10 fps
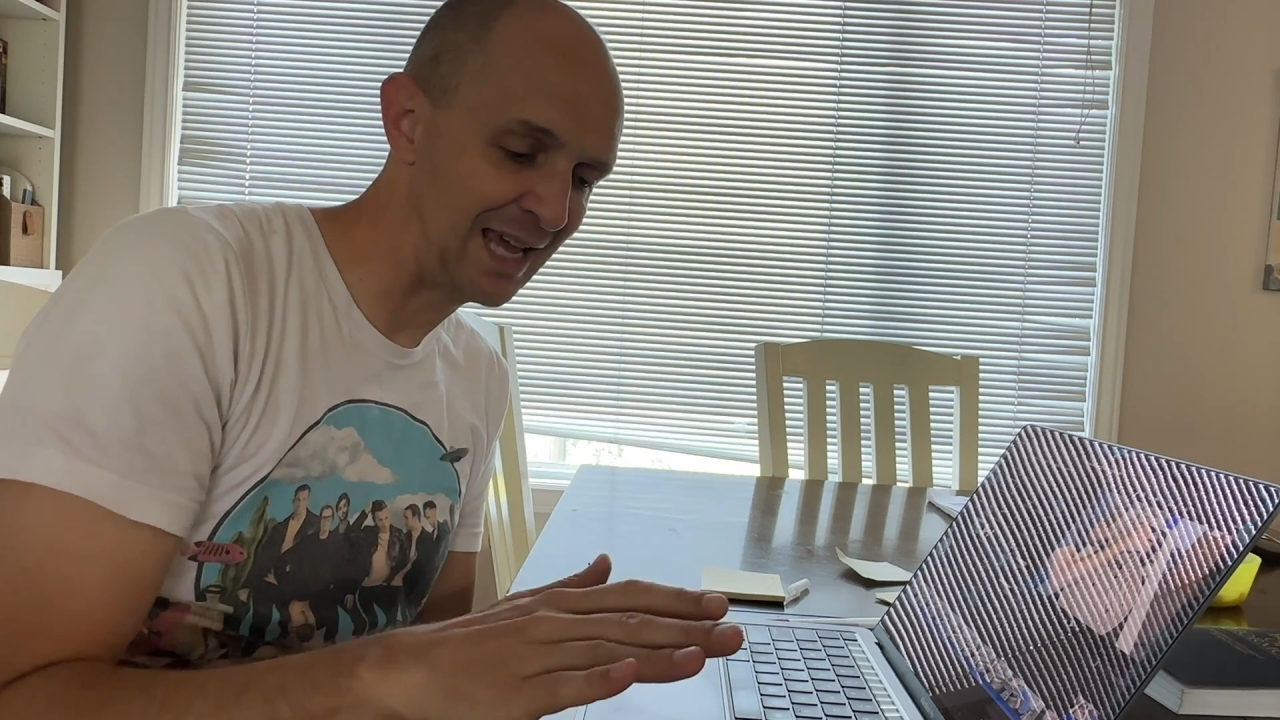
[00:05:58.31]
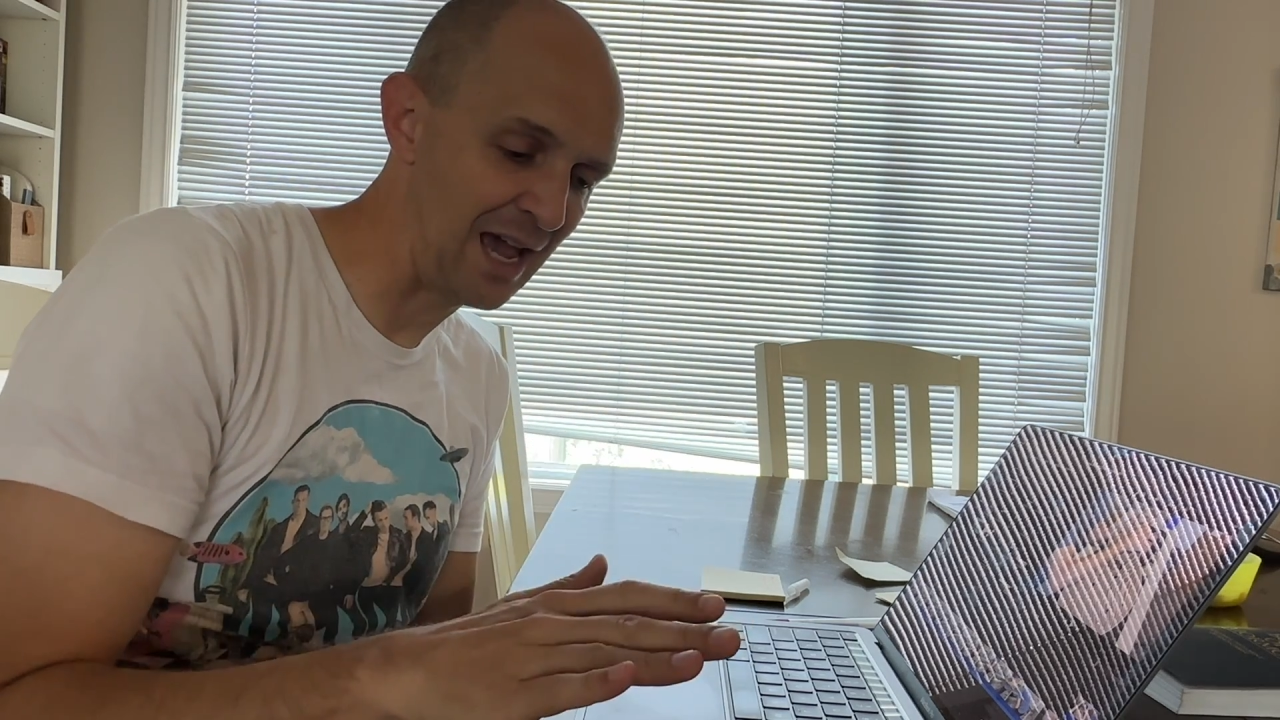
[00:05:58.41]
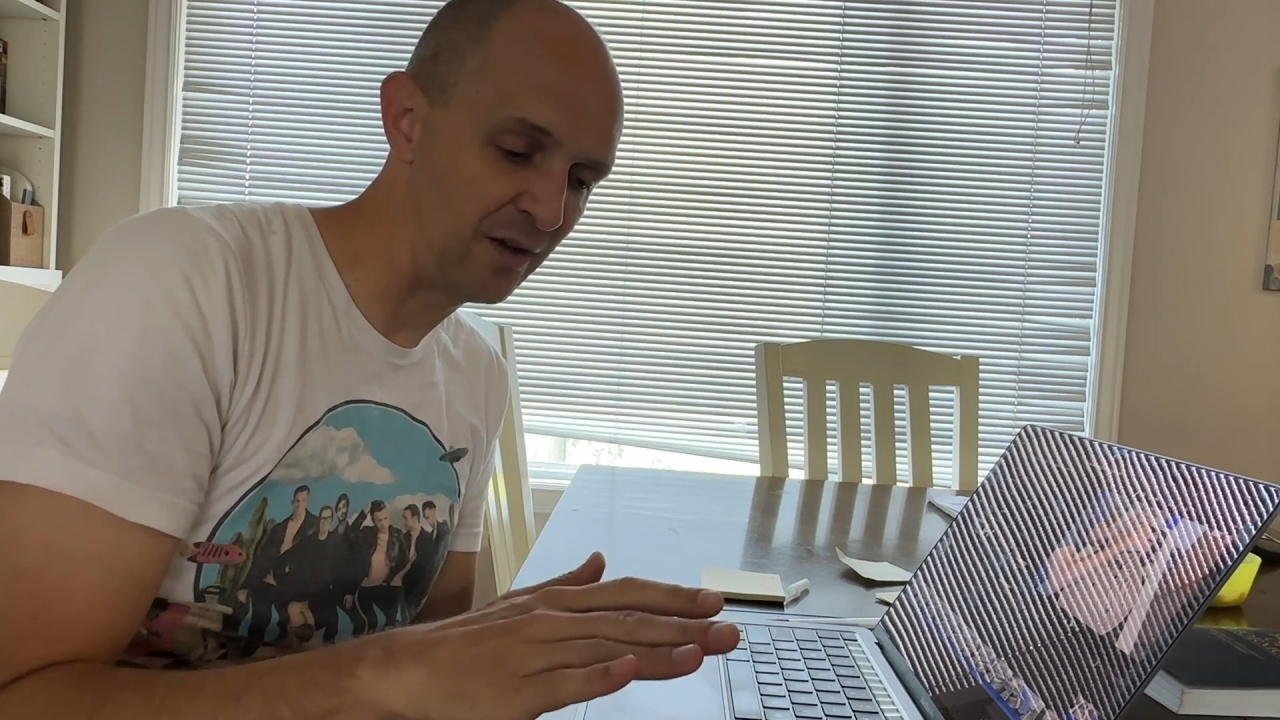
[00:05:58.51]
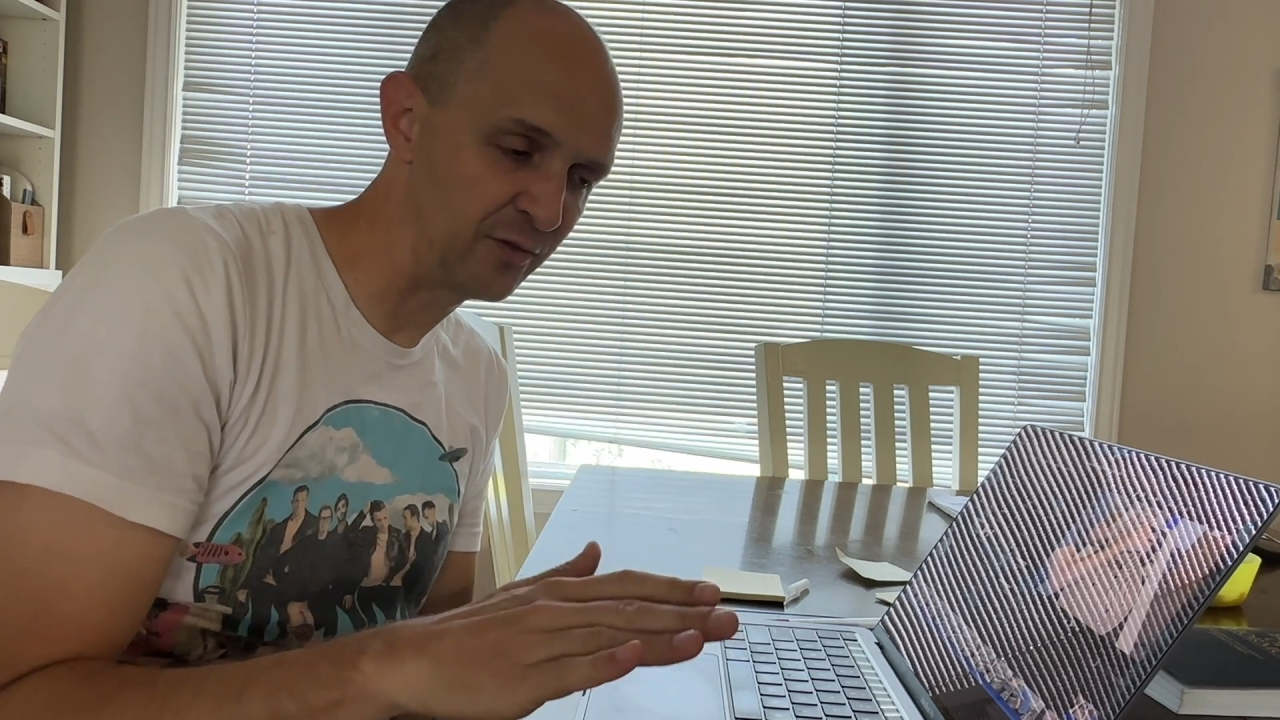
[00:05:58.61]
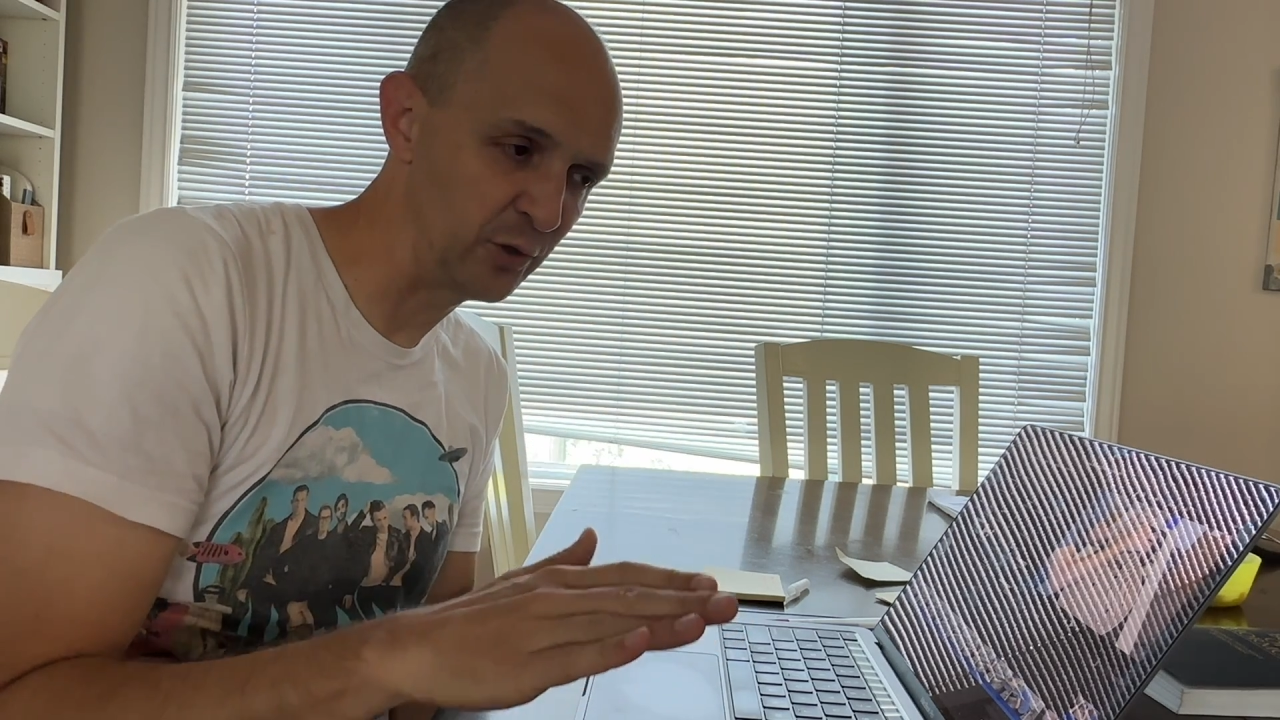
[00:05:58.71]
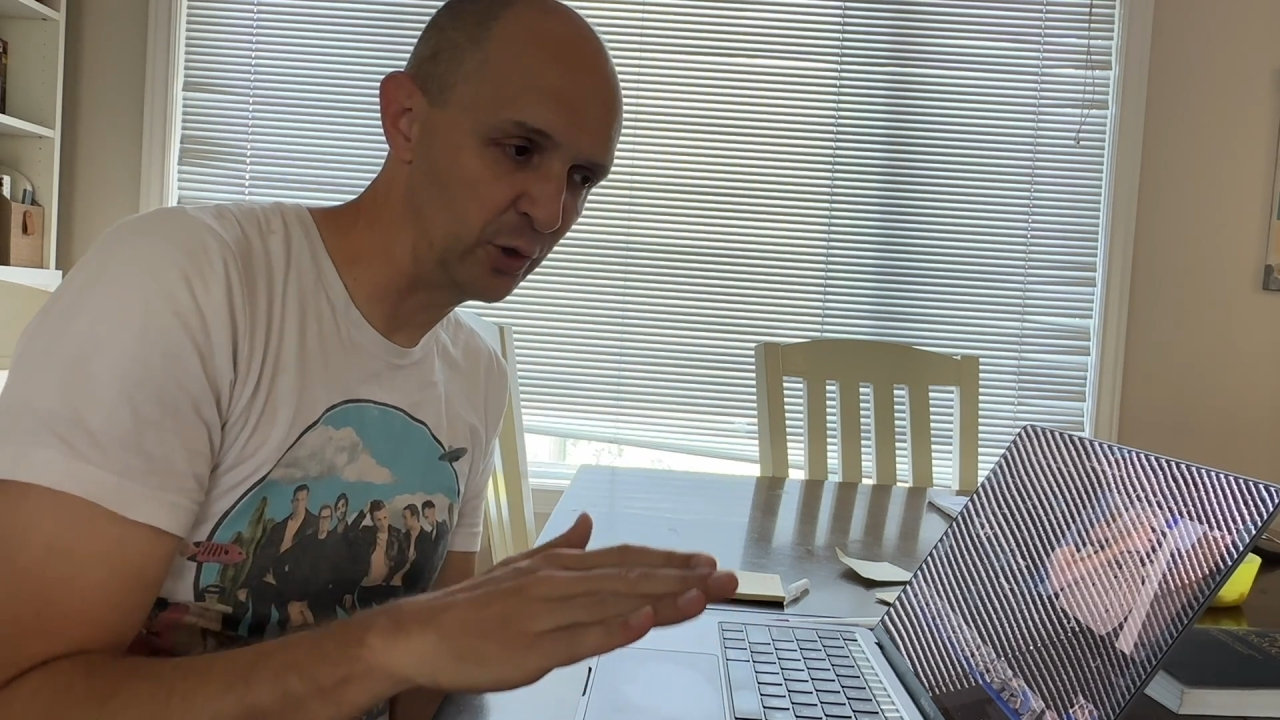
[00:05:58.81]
after.